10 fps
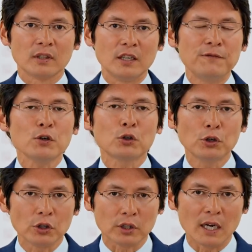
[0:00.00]
If you
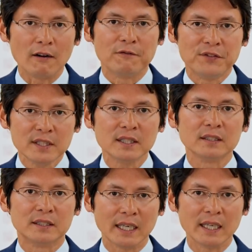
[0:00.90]
cook a
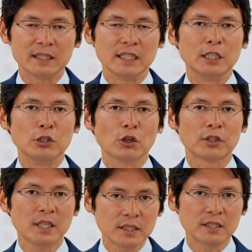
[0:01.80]
vegan diet in your
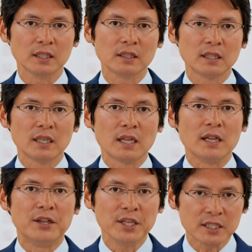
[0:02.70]
kitchen,
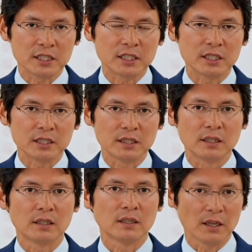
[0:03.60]
this
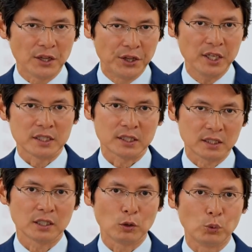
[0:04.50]

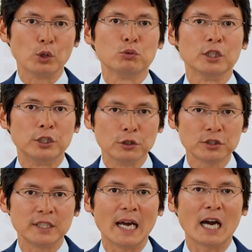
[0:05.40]
will
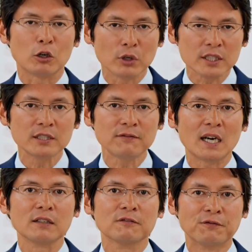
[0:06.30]
reduce the aggressive
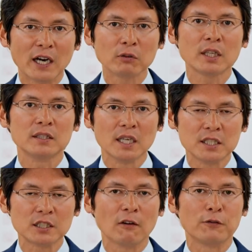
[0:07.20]
and violent
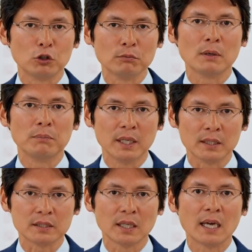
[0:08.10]
nature of human
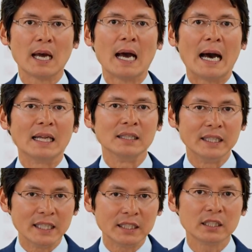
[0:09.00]
beings and
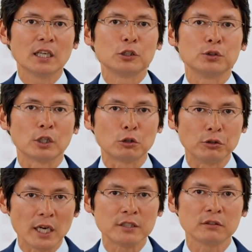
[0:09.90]
lead to the
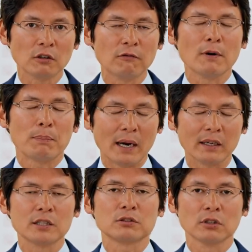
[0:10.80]
creation of a
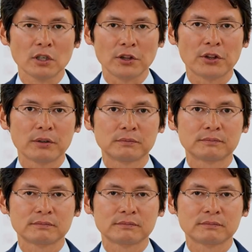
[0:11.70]
paradise on earth.